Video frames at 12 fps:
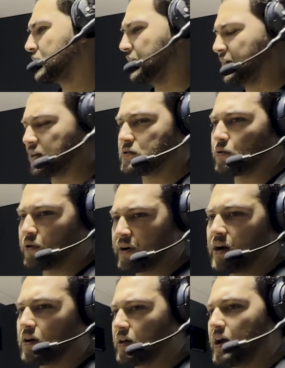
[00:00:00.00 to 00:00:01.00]
And that's
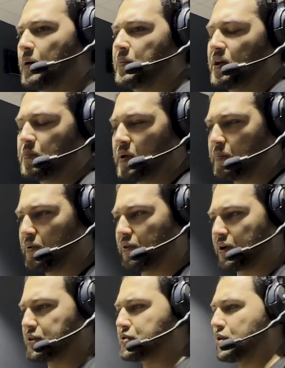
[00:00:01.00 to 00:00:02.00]
ordinarily how many people in
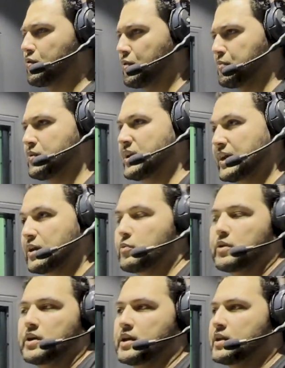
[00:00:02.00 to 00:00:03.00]
the control room need
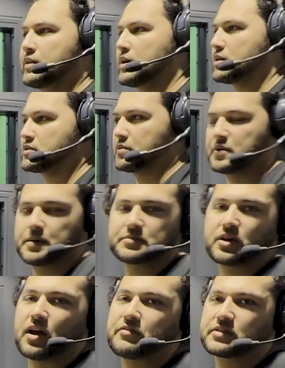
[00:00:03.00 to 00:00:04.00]
one in there. Sometimes
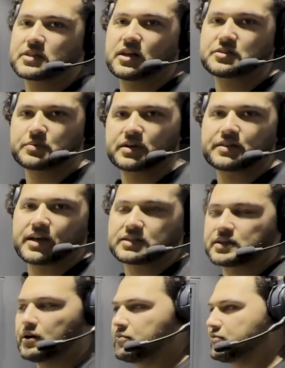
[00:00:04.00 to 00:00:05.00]
graphics has one, and
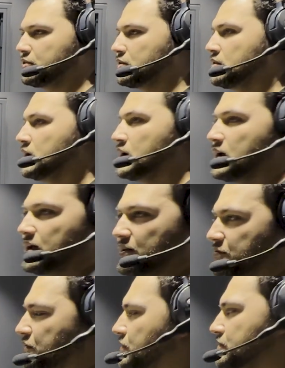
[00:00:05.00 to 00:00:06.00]
that's helpful. And
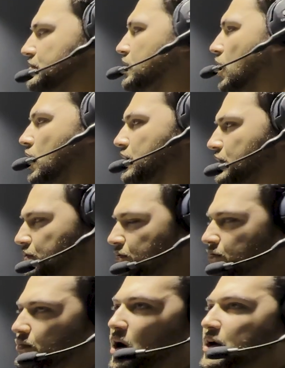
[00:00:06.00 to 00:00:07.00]
the
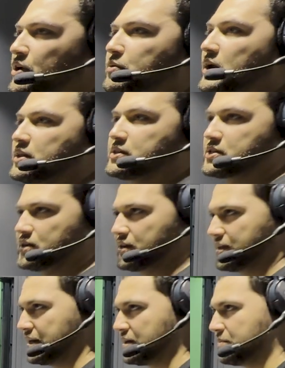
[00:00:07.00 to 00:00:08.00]
audio rarely is going to
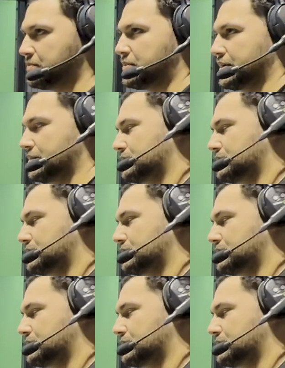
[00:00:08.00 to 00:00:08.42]
need it, but